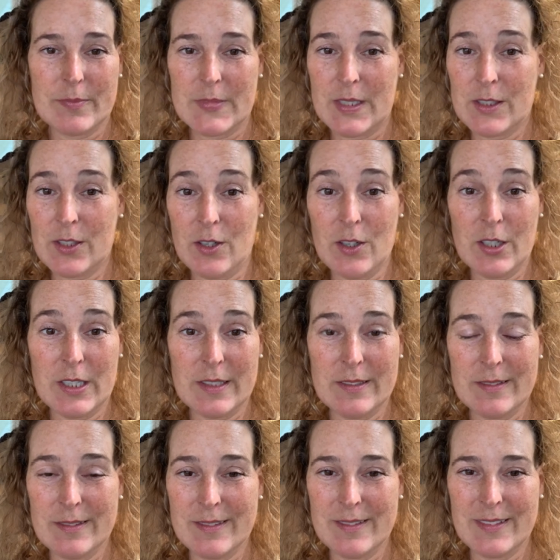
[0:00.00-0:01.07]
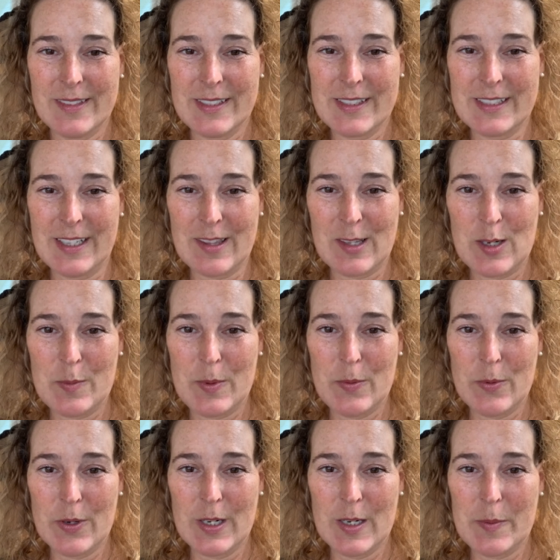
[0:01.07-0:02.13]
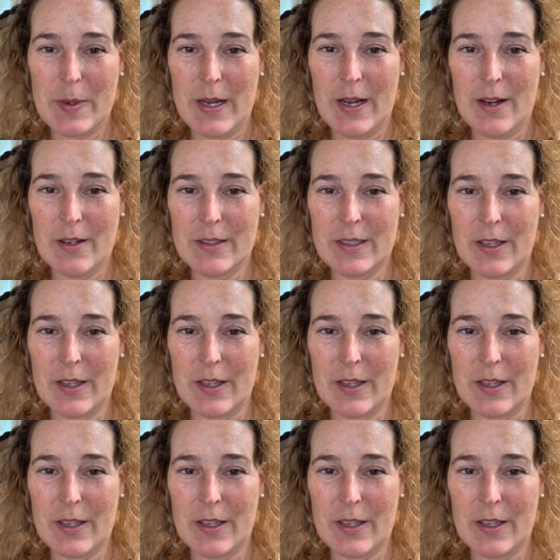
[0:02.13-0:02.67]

it's all good. It's nothing to be worried about.